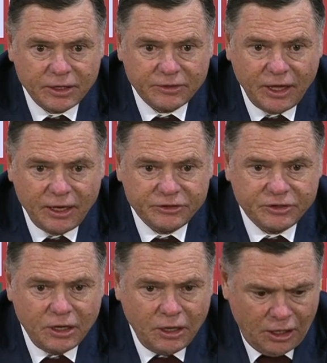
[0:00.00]

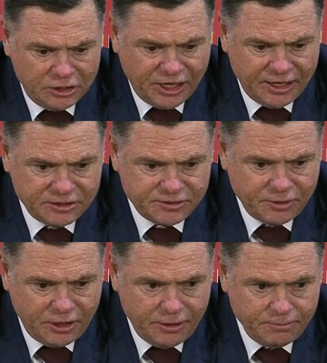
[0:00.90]
And Jay's,
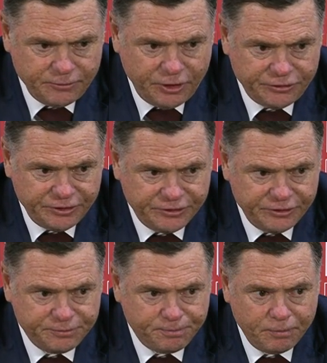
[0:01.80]
since
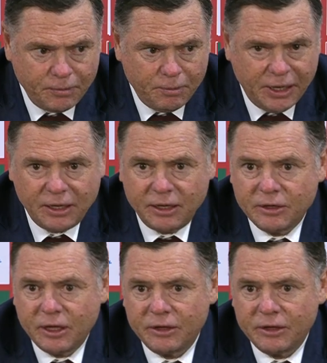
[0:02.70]
he's been here,